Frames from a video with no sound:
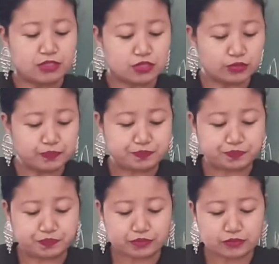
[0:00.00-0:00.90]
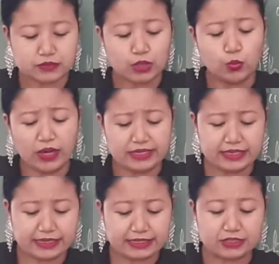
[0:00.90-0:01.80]
So one
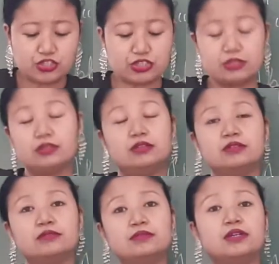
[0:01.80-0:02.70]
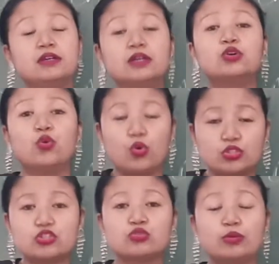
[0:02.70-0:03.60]
day her
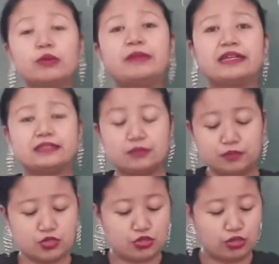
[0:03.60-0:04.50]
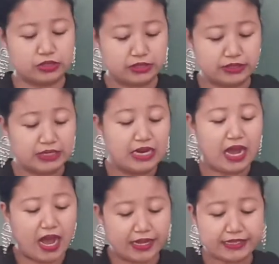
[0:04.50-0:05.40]
coach Soma Madam saw her
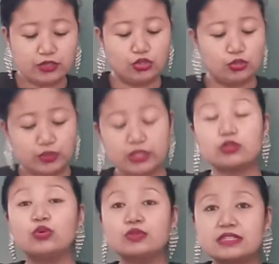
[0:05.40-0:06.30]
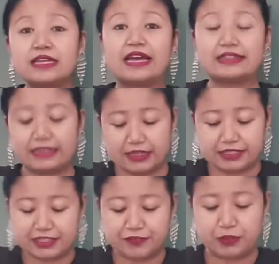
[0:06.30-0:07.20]
eyeing or looking closely at the
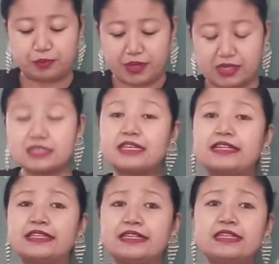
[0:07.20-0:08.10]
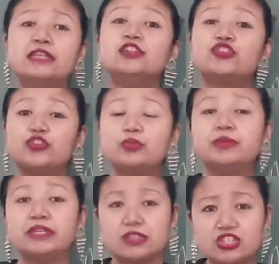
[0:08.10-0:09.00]
uneven bars, and then threw
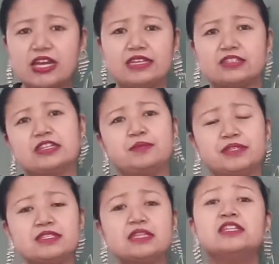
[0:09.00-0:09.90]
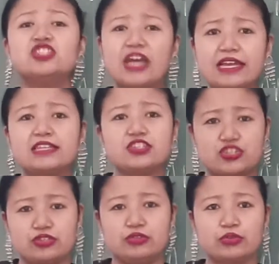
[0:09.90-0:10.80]
me a challenge. That means
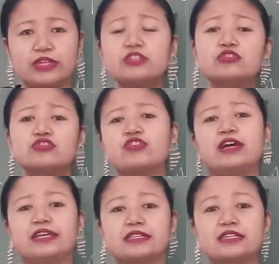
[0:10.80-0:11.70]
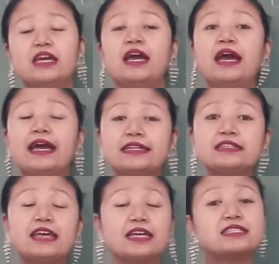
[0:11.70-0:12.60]
challenged her, okay, to try it.
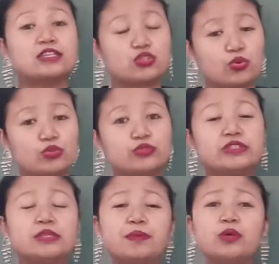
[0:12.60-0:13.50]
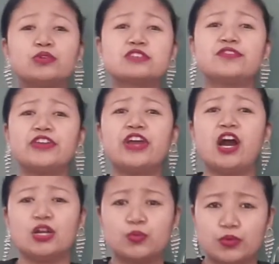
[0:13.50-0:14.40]
And as I told you, Deepa was a very
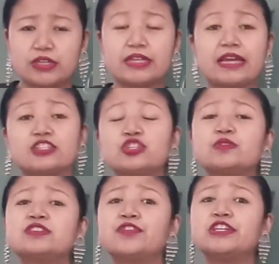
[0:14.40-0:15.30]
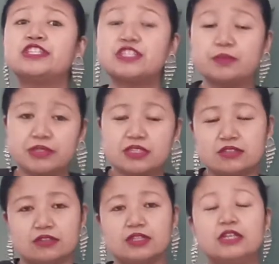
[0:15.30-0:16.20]
hard working and she was a very determined
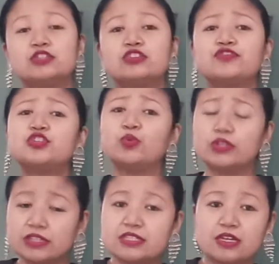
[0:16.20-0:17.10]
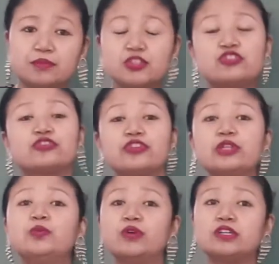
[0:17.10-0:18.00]
girl. So if she wanted something, she
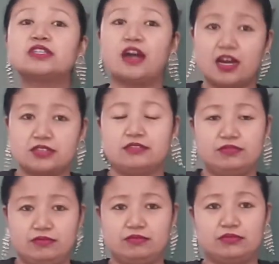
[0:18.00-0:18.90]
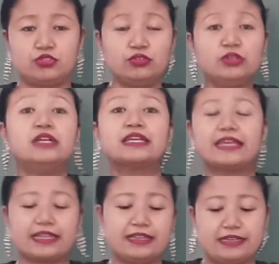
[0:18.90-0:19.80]
really worked hard to
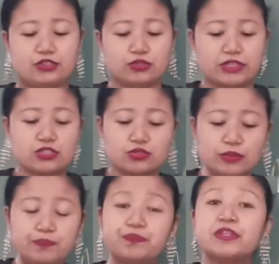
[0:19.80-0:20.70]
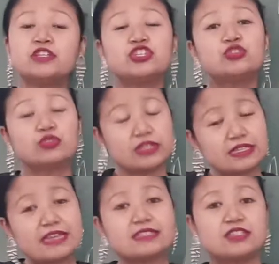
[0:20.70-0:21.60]
get that. Okay, so she took it
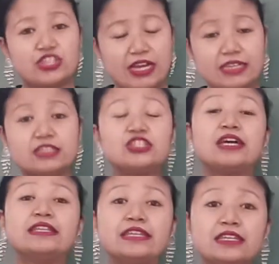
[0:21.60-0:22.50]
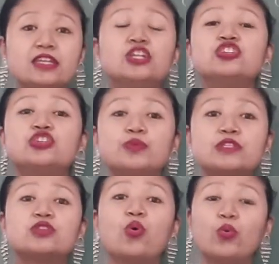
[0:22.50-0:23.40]
as a challenge, and then she
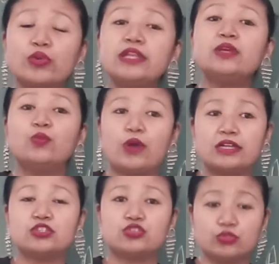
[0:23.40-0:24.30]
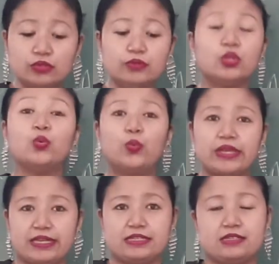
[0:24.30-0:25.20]
was the only one to
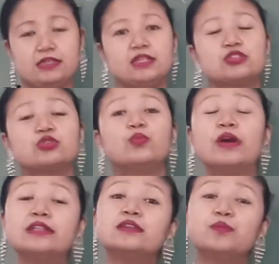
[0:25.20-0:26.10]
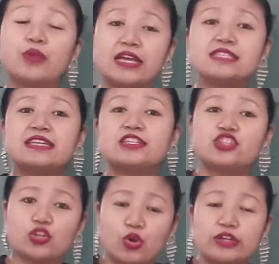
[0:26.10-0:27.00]
win it. So the prize that
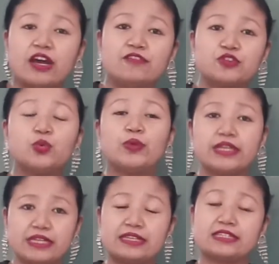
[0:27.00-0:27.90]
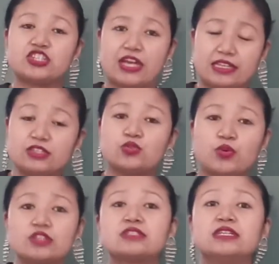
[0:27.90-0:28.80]
she got after winning that challenge
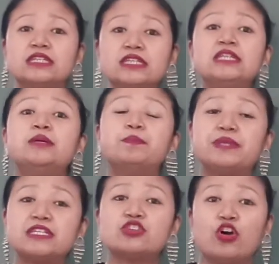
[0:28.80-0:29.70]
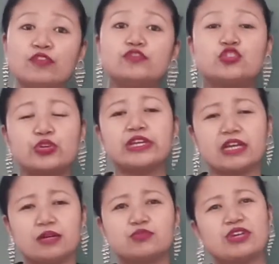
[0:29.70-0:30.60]
was a piece of chewing
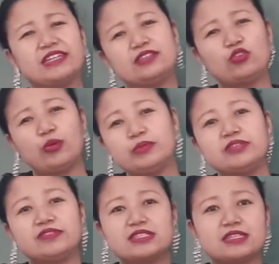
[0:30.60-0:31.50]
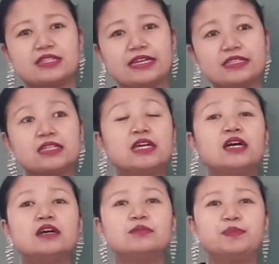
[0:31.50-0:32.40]
gum. So I think normally we say that
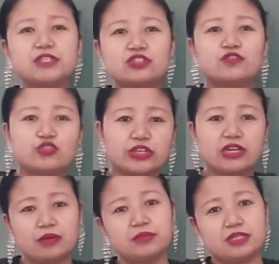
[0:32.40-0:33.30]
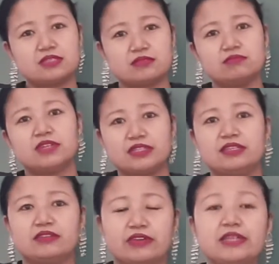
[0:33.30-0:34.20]
a piece of chewing gum is
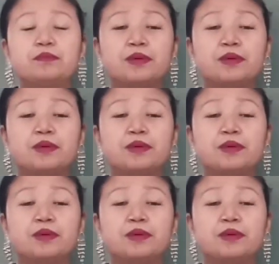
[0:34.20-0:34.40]
nothing, right?